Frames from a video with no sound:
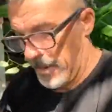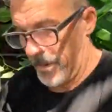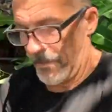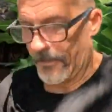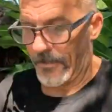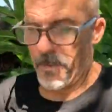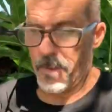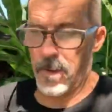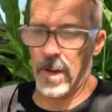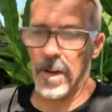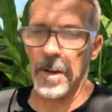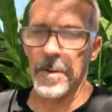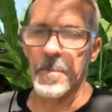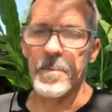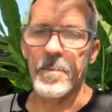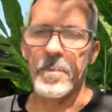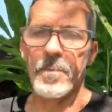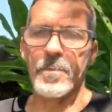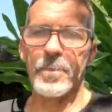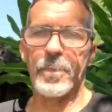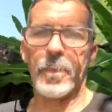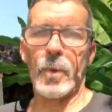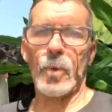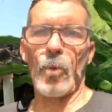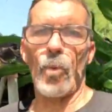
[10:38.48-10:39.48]
if the
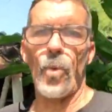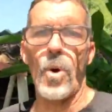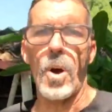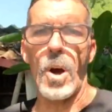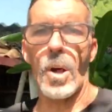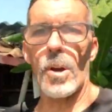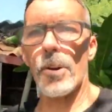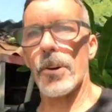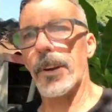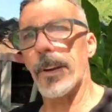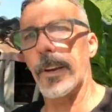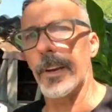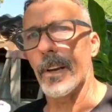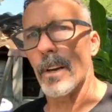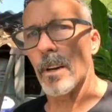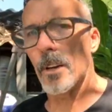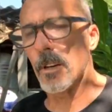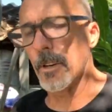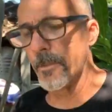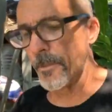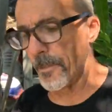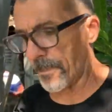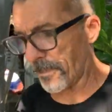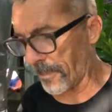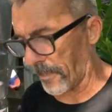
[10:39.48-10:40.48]
water
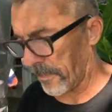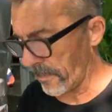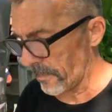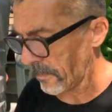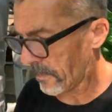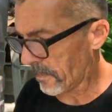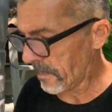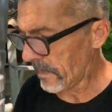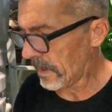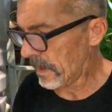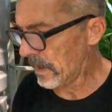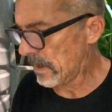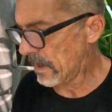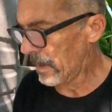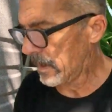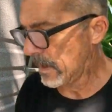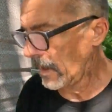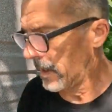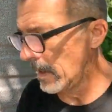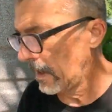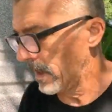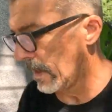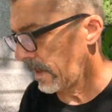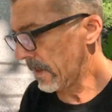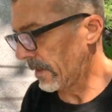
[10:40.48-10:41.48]
here
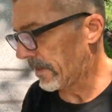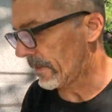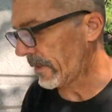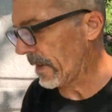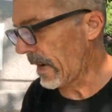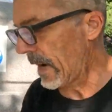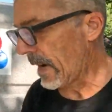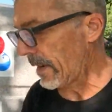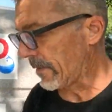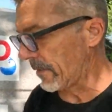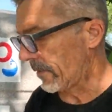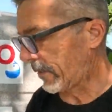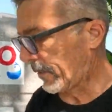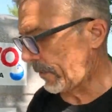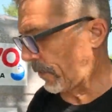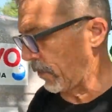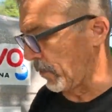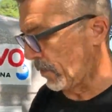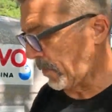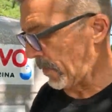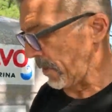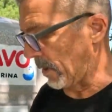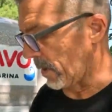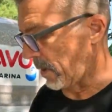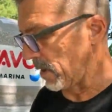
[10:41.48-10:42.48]
is not
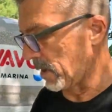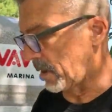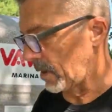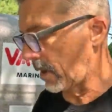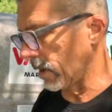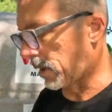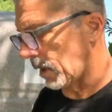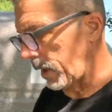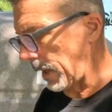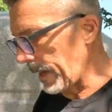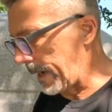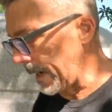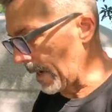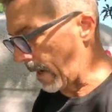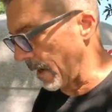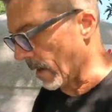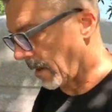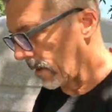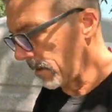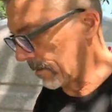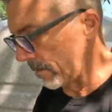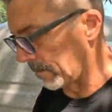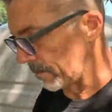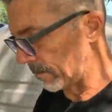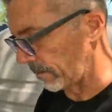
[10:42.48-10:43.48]
super
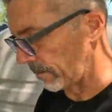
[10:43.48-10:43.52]
clear